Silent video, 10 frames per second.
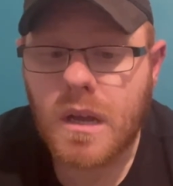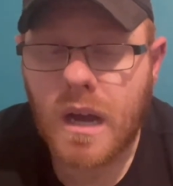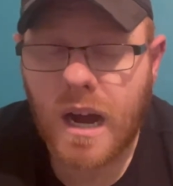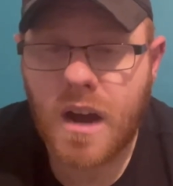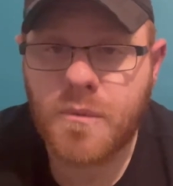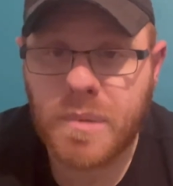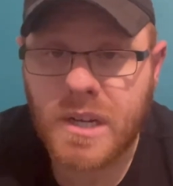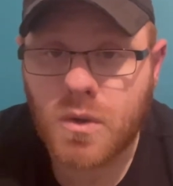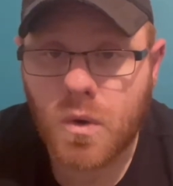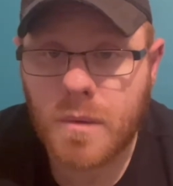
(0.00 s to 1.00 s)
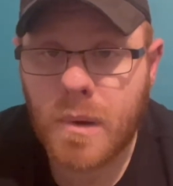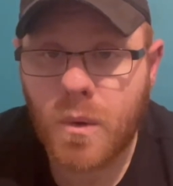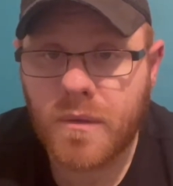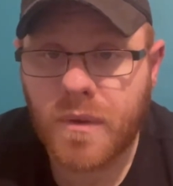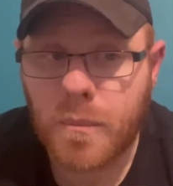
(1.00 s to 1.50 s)
I have been talking about
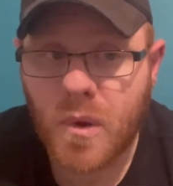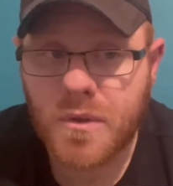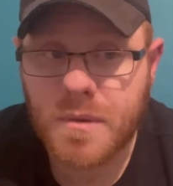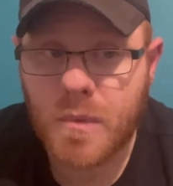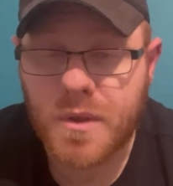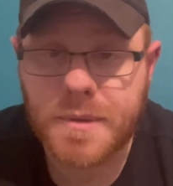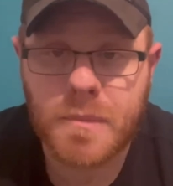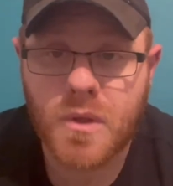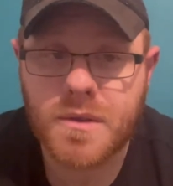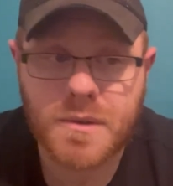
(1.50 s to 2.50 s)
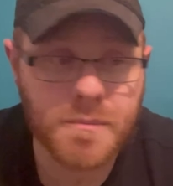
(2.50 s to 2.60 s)
it for months and months and months,